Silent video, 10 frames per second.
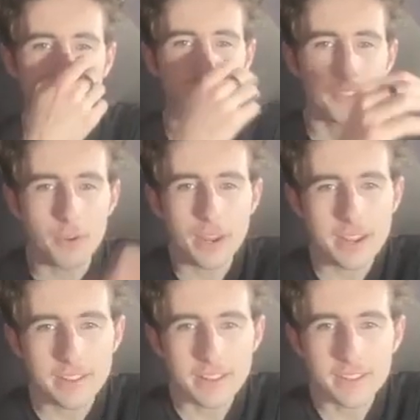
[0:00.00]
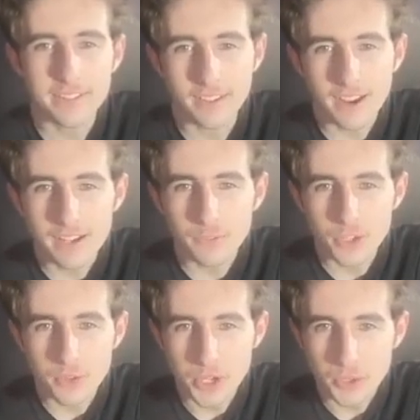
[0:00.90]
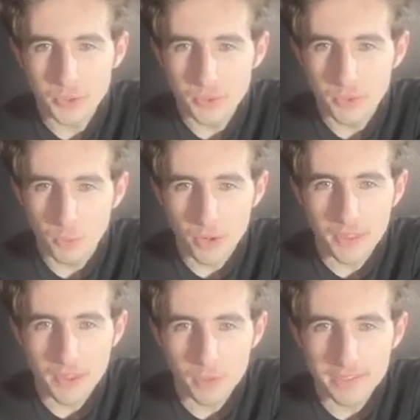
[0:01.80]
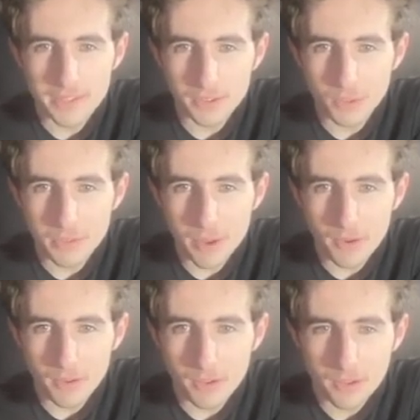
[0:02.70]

So it is inside of you too. What, that, what is that talking about?